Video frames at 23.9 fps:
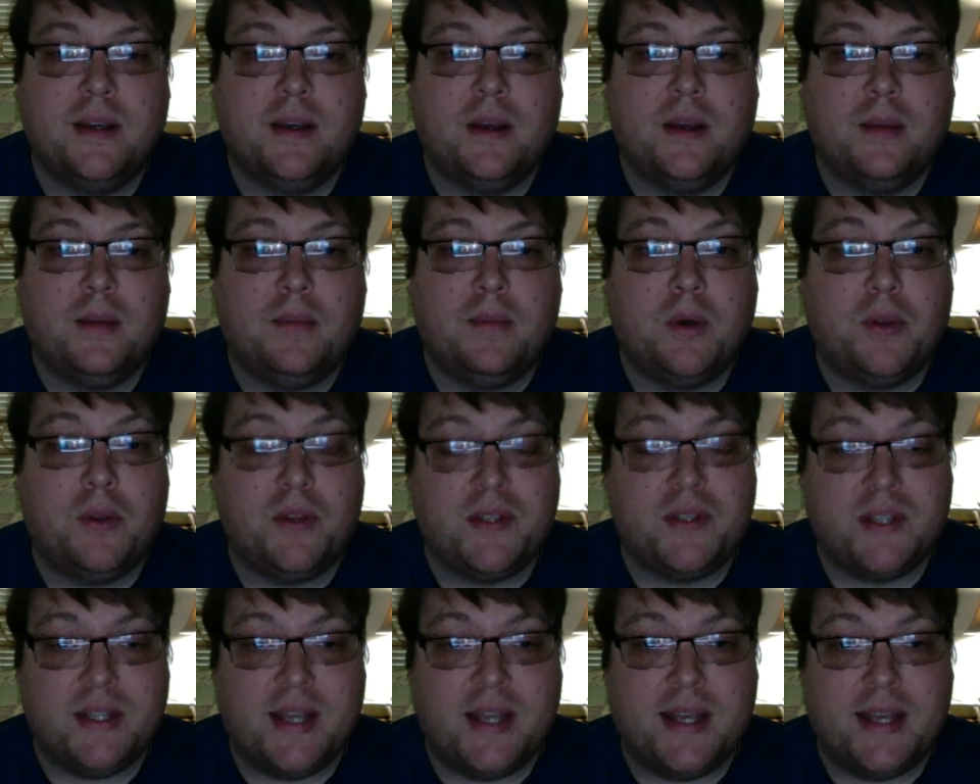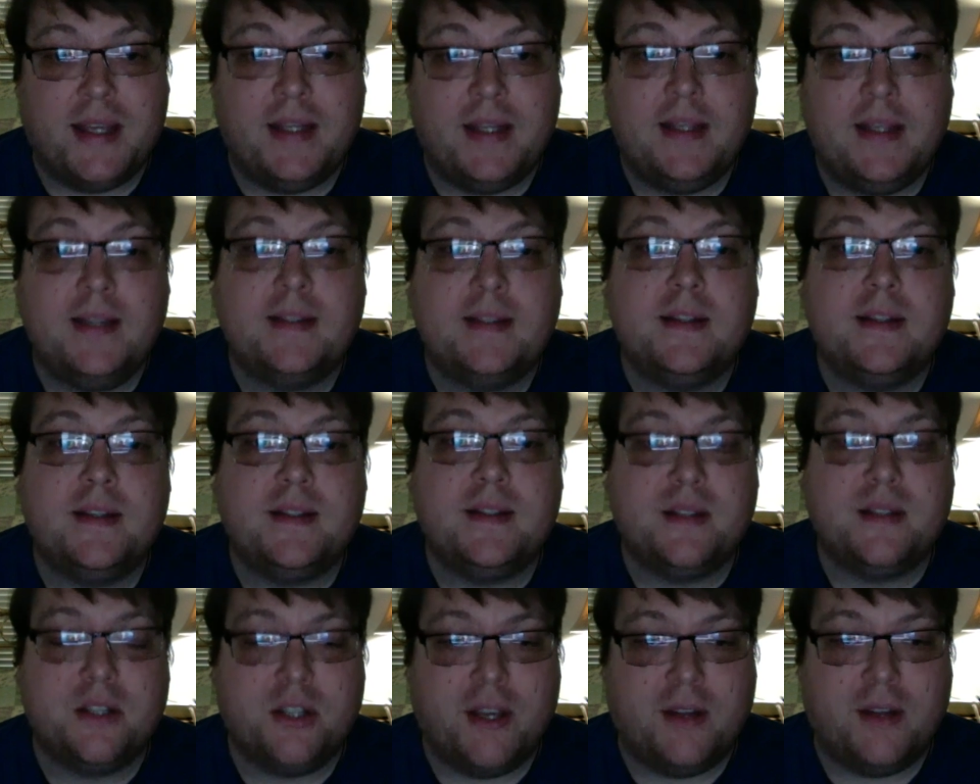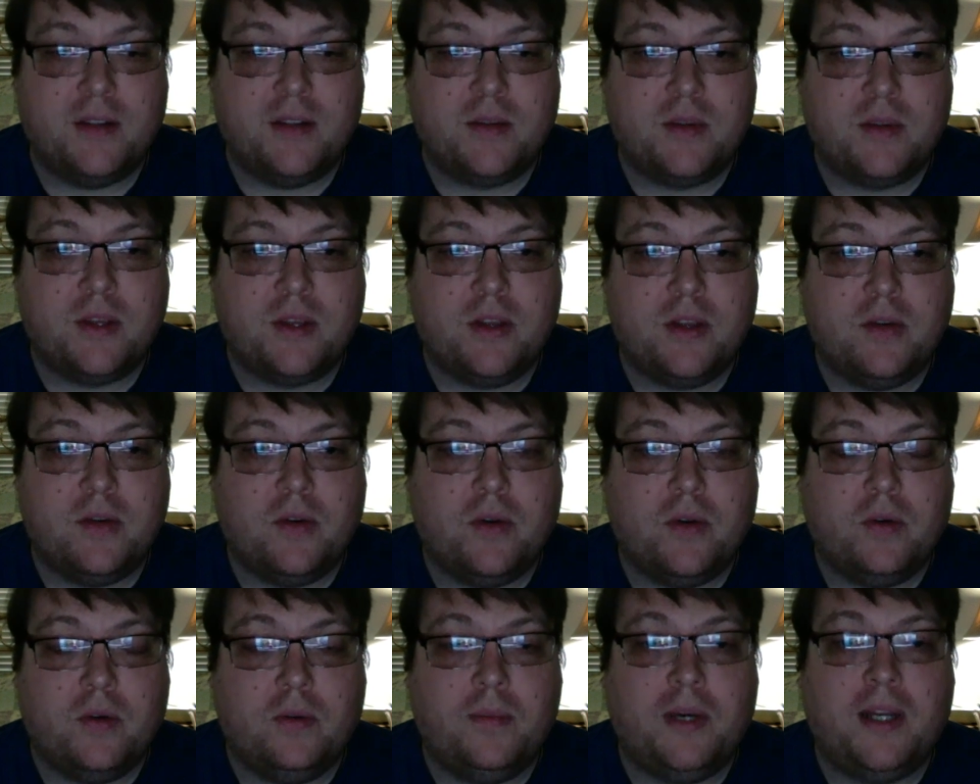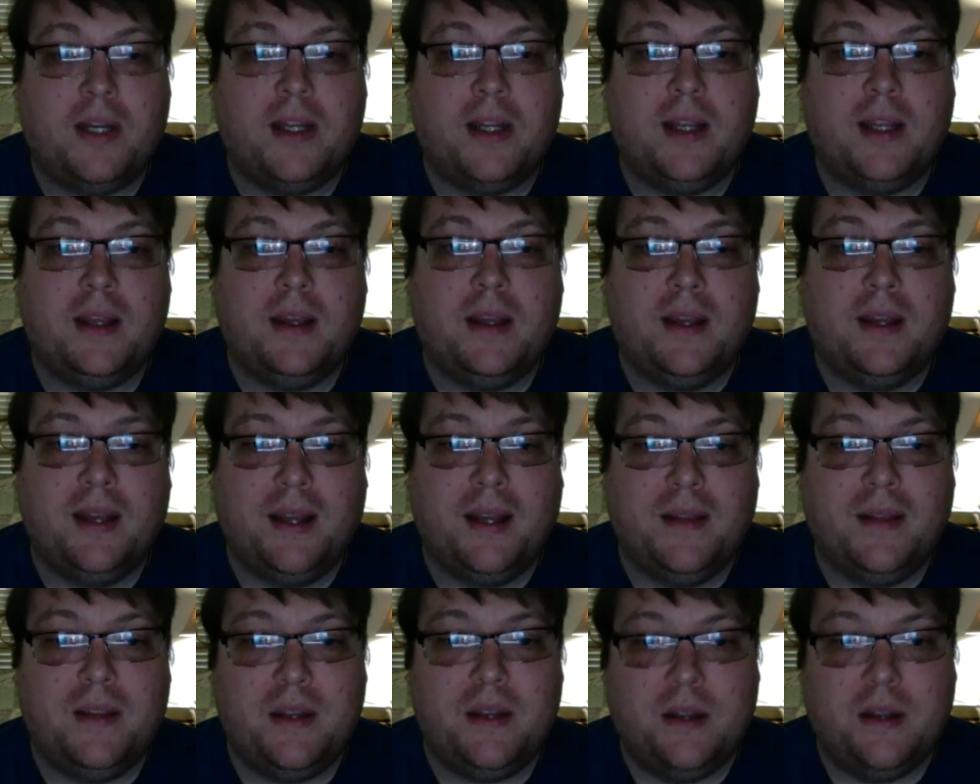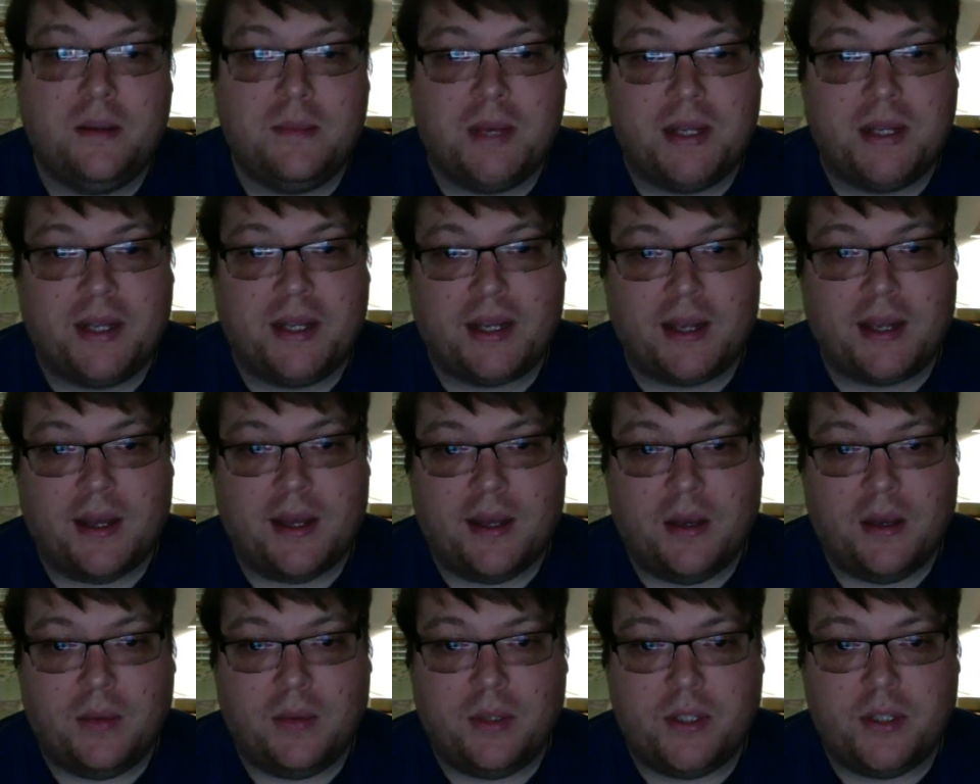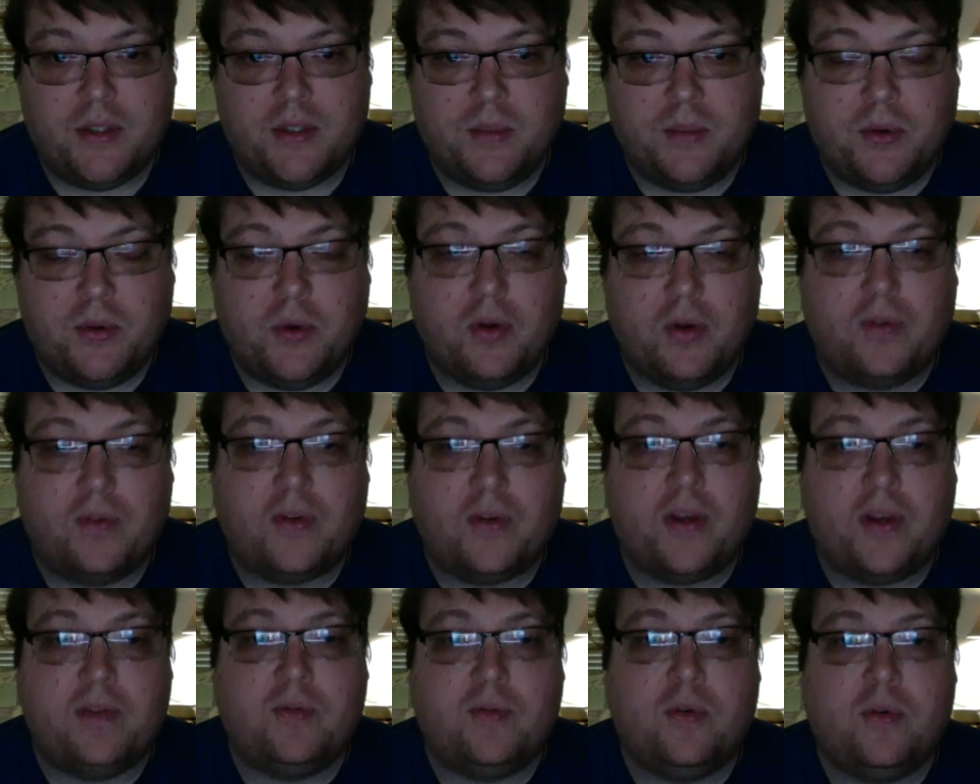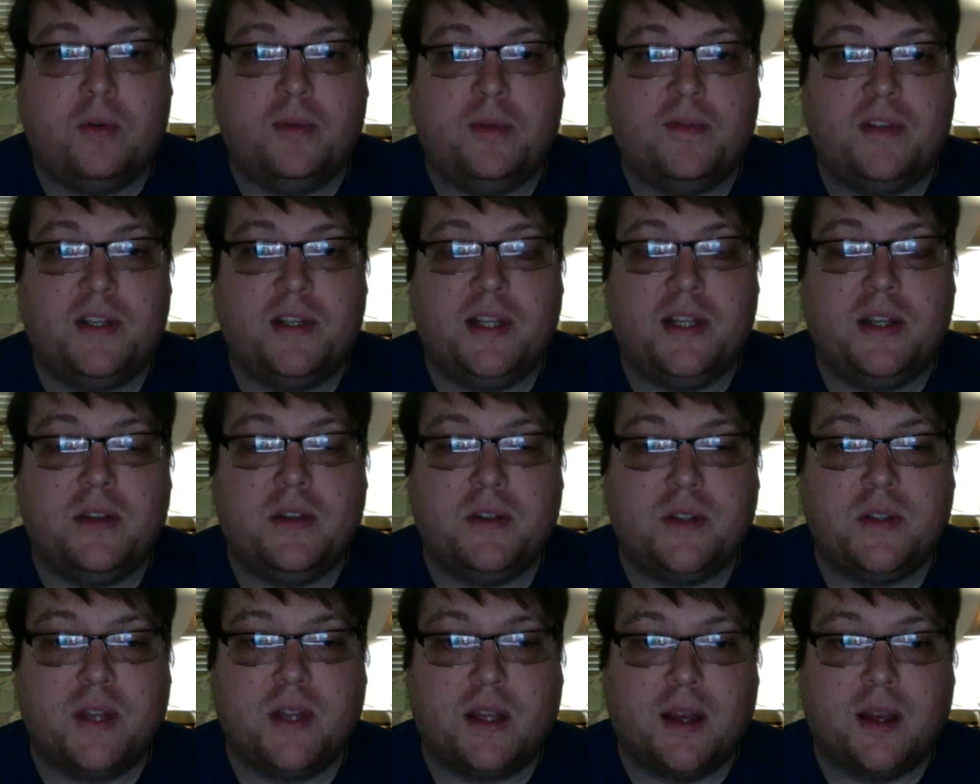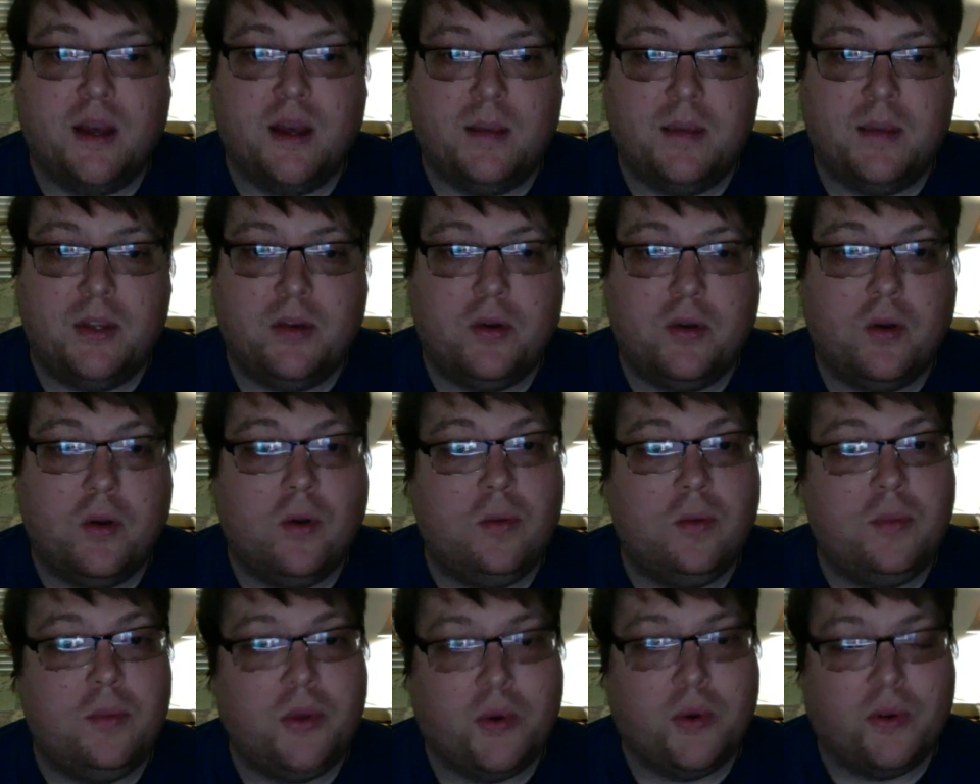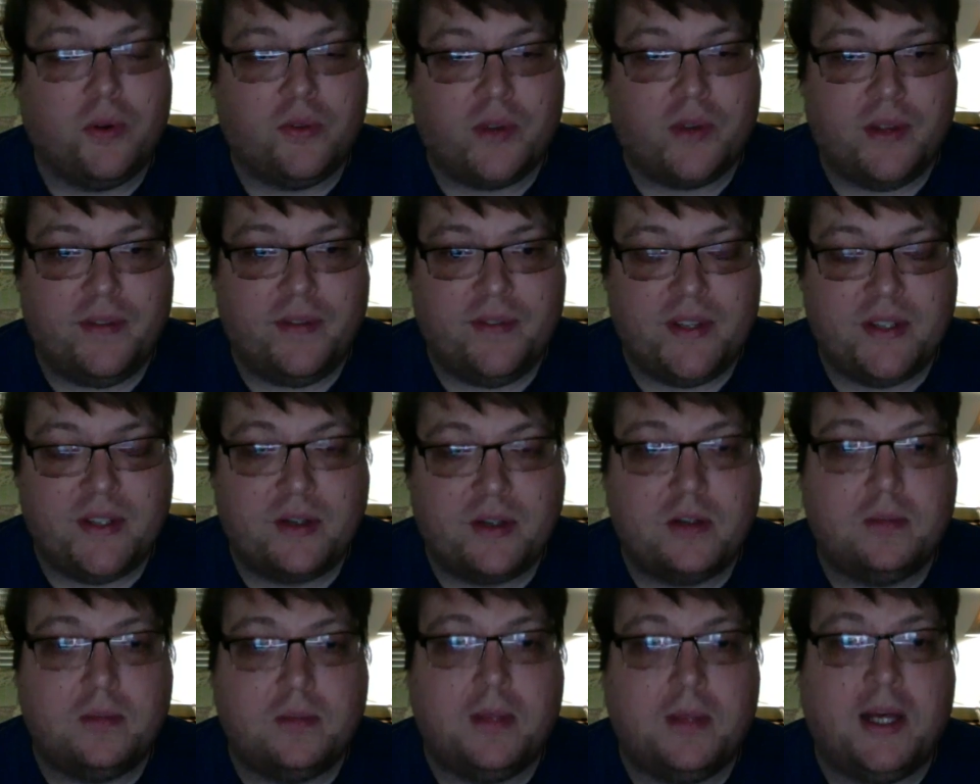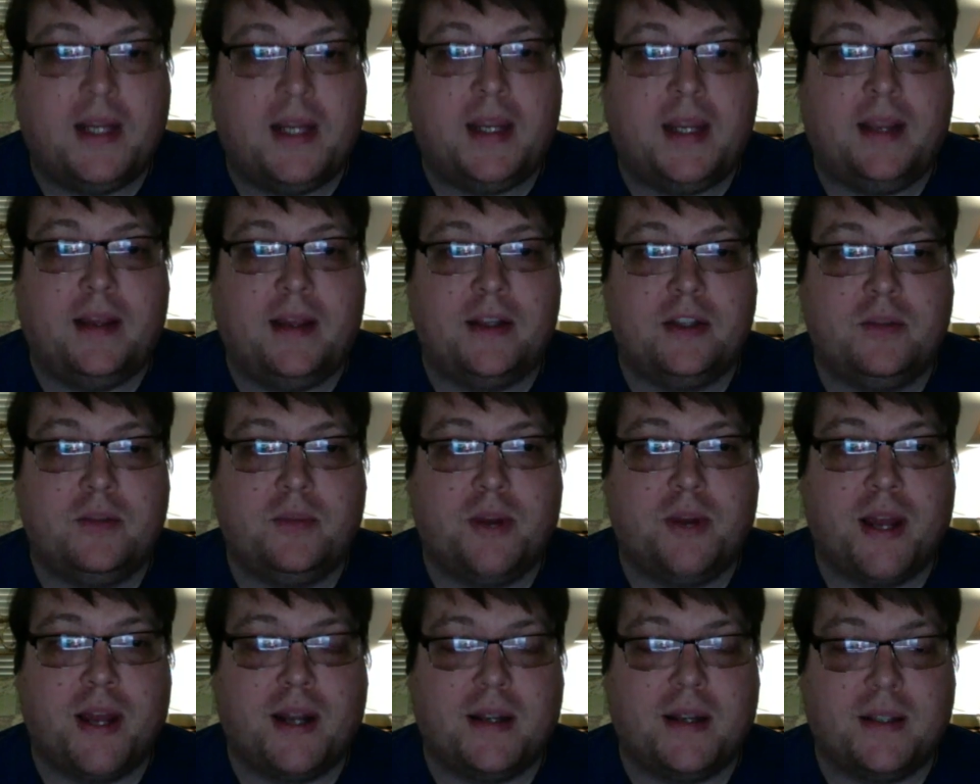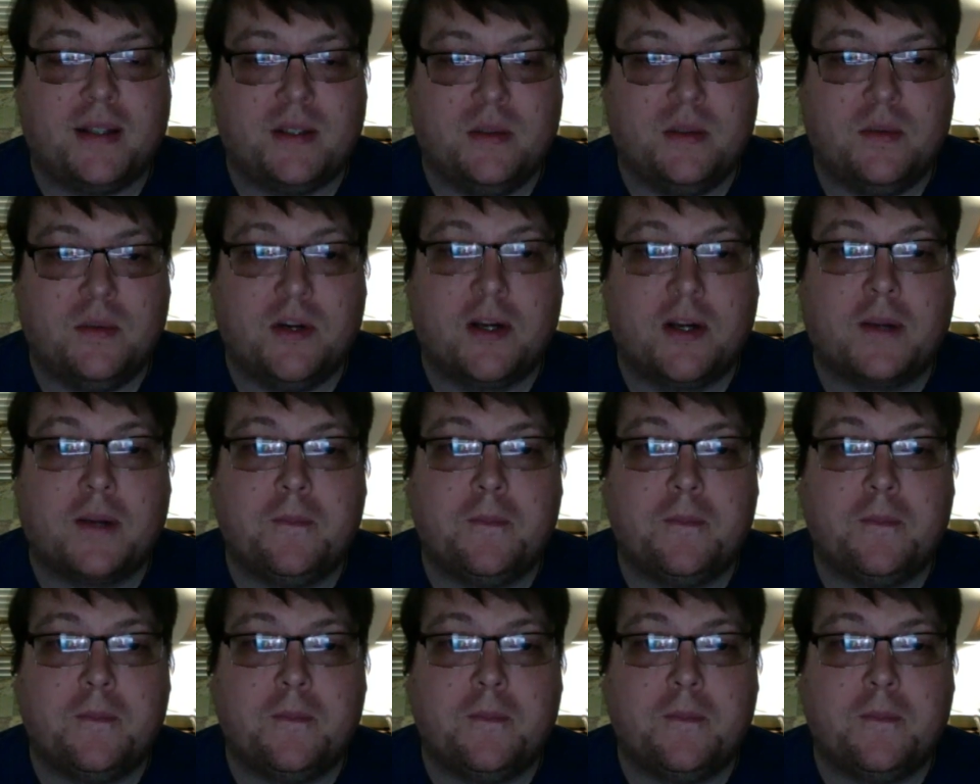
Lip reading: both as the deities and as the channels within your own body. And the Nirmanakaya, which is the purified form of the teachers that come and your own purified physical body as you practice and work.